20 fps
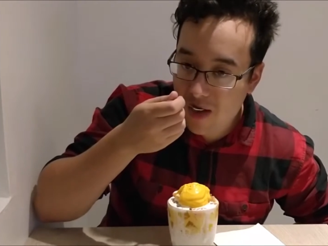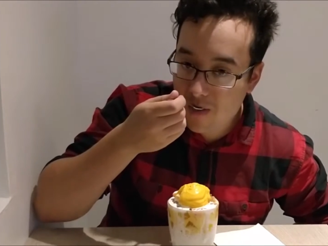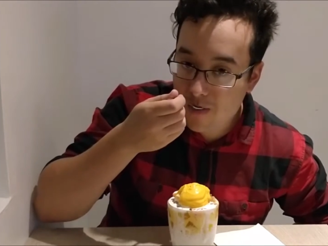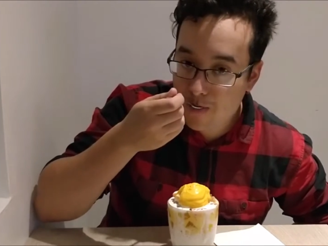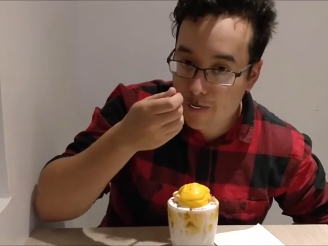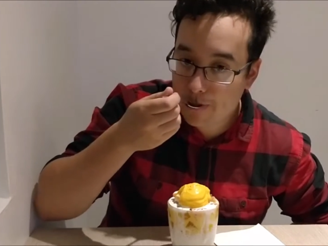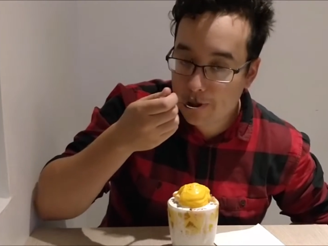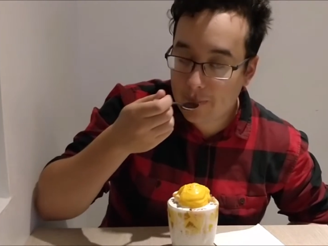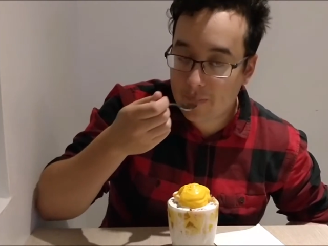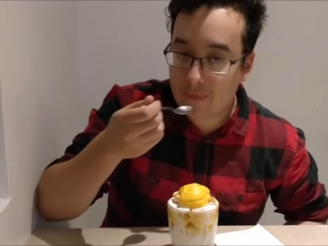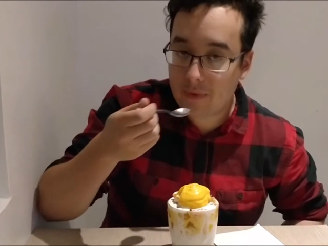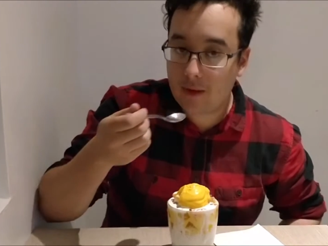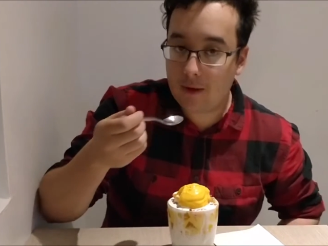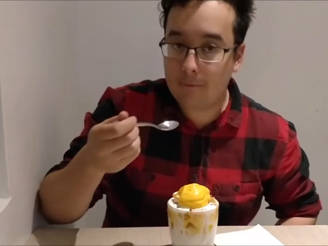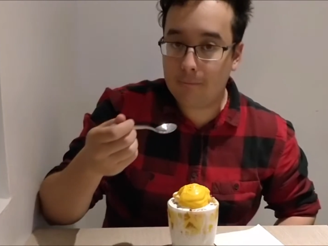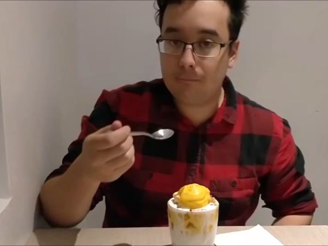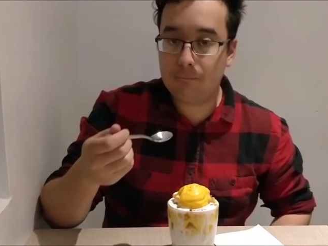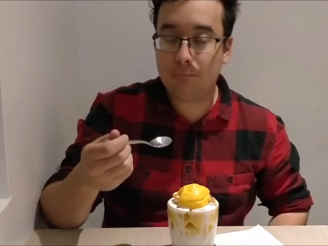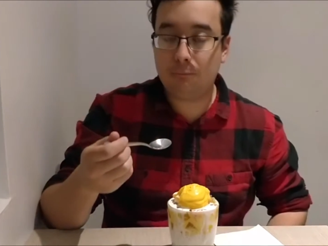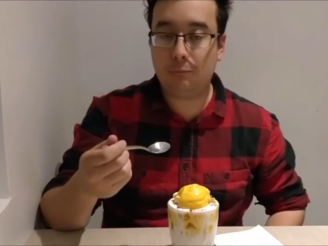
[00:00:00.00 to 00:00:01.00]
time being
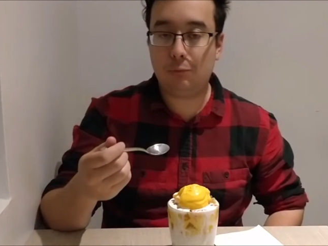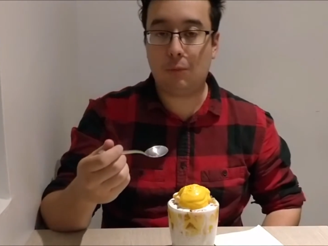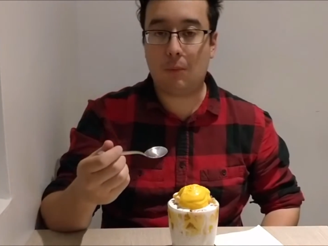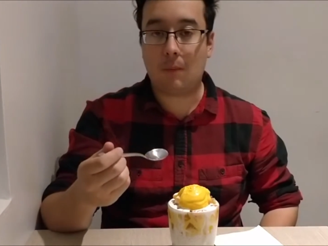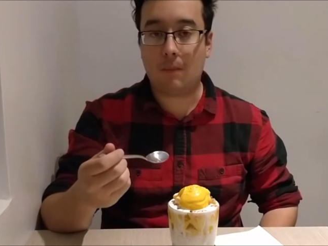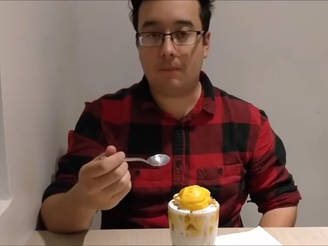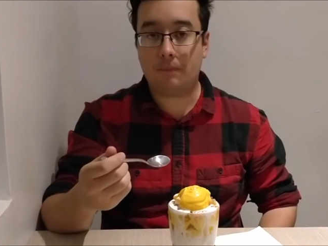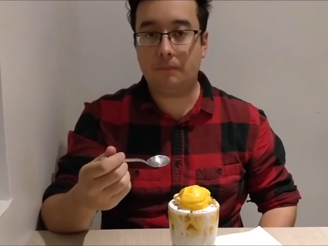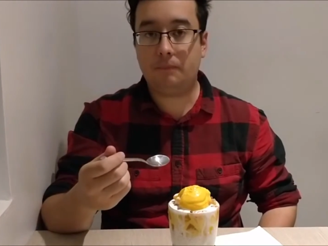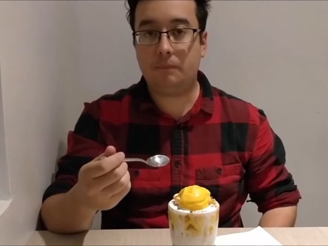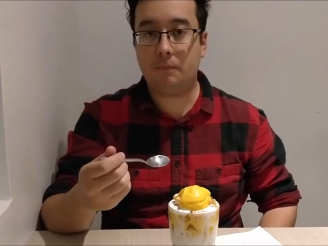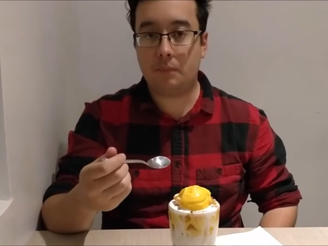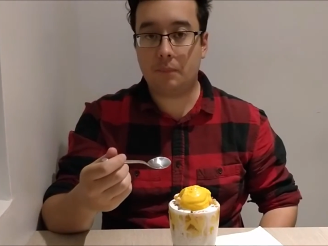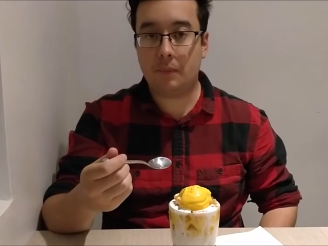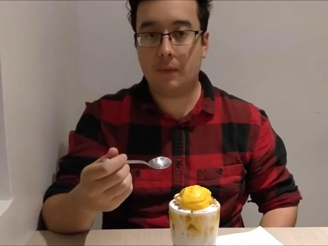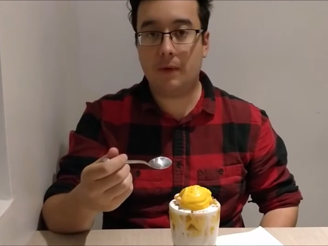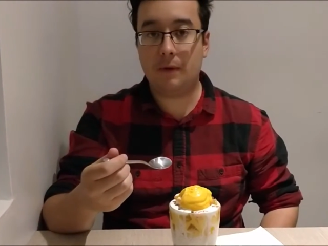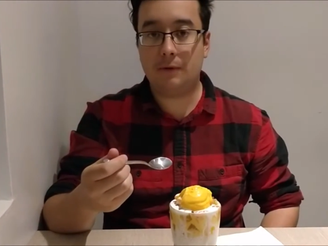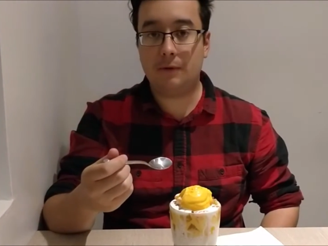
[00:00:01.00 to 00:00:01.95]
here, it's pretty good.